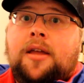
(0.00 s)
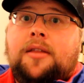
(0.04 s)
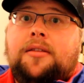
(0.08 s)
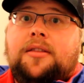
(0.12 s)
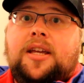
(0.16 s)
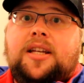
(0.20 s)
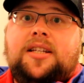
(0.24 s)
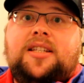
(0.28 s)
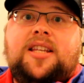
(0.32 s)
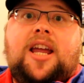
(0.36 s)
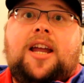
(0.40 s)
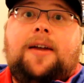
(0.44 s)

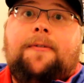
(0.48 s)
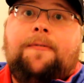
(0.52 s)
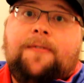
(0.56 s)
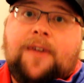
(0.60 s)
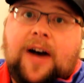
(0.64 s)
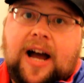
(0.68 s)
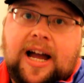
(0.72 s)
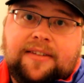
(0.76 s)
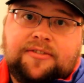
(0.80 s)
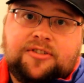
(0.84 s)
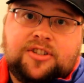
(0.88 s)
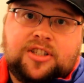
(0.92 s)
They take
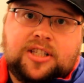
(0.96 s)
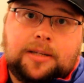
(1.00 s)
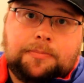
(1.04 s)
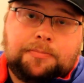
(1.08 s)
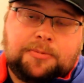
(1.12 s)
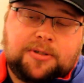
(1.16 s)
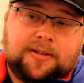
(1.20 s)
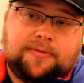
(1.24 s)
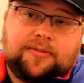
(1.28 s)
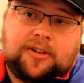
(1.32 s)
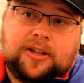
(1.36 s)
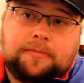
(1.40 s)
5
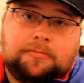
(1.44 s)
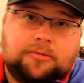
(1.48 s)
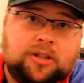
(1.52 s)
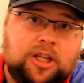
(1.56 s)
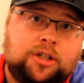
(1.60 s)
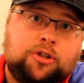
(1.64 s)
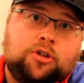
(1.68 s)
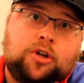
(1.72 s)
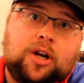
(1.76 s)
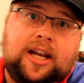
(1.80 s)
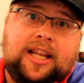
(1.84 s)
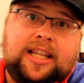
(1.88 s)
sips of it.
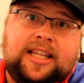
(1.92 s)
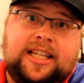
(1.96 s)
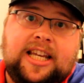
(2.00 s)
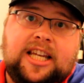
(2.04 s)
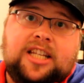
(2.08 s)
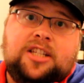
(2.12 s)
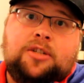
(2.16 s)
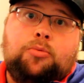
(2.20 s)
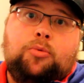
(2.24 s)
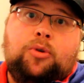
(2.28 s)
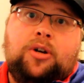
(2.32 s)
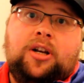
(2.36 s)
They try to
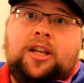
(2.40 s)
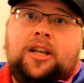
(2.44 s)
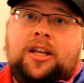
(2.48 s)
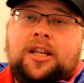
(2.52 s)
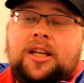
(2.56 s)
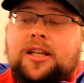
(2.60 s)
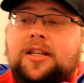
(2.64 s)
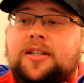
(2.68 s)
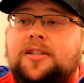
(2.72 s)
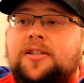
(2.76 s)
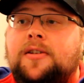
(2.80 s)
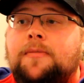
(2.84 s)
guess what it
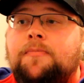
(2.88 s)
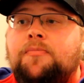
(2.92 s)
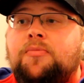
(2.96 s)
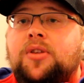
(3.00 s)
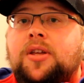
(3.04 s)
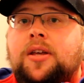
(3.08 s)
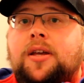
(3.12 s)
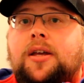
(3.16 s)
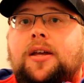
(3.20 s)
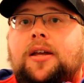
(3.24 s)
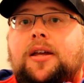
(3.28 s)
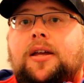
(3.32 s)
is.
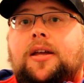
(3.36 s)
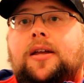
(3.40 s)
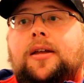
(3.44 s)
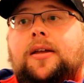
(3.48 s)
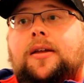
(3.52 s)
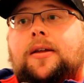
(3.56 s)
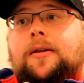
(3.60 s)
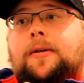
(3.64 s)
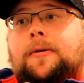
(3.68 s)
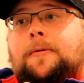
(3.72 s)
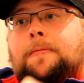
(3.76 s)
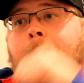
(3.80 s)

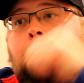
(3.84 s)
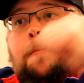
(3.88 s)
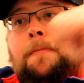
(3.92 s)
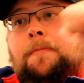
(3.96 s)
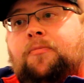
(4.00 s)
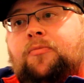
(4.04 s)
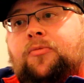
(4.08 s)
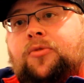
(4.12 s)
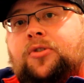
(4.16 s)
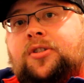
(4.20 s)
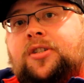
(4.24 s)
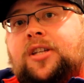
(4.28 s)

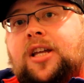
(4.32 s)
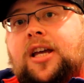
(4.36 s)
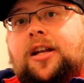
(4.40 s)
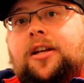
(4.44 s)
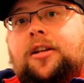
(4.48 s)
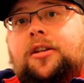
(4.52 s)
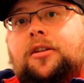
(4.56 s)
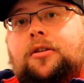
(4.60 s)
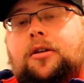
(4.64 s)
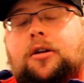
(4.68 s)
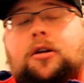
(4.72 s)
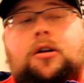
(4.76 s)

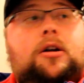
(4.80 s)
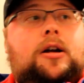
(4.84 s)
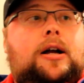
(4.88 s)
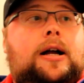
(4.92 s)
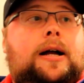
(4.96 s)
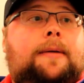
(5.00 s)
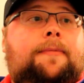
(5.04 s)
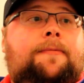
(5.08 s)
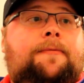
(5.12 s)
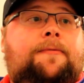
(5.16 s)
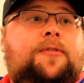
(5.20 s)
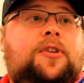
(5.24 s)

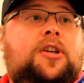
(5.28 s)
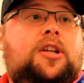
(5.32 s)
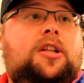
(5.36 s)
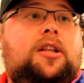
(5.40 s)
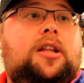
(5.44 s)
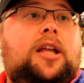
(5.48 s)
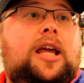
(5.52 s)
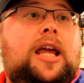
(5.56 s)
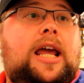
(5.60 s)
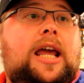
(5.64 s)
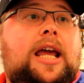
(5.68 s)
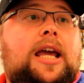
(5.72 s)

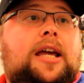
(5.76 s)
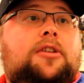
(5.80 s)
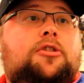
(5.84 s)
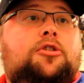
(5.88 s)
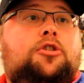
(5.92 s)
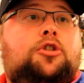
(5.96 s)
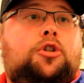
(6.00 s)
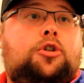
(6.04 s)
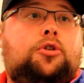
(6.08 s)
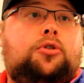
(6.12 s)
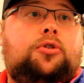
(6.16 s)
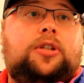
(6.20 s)
Phil
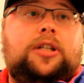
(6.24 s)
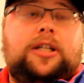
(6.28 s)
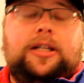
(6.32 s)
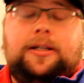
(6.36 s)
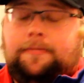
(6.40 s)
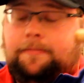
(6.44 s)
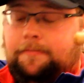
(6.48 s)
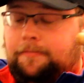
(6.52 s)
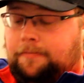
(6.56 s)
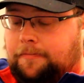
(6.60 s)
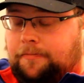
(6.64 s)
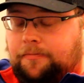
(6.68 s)
and Julie.
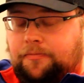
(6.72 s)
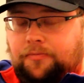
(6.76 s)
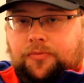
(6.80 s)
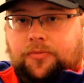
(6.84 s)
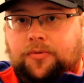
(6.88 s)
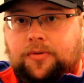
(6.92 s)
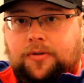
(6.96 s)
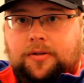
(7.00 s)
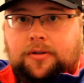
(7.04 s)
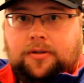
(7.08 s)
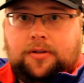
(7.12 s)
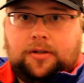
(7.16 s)

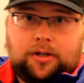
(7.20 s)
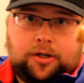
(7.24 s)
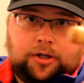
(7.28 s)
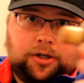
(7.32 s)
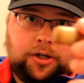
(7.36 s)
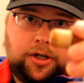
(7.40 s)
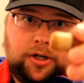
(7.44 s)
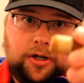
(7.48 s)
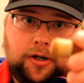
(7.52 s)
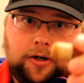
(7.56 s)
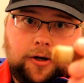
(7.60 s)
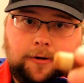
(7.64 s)
There
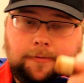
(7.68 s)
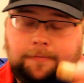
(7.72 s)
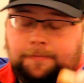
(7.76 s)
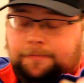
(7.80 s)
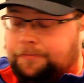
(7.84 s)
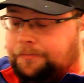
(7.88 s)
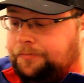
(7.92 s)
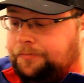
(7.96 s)
you go.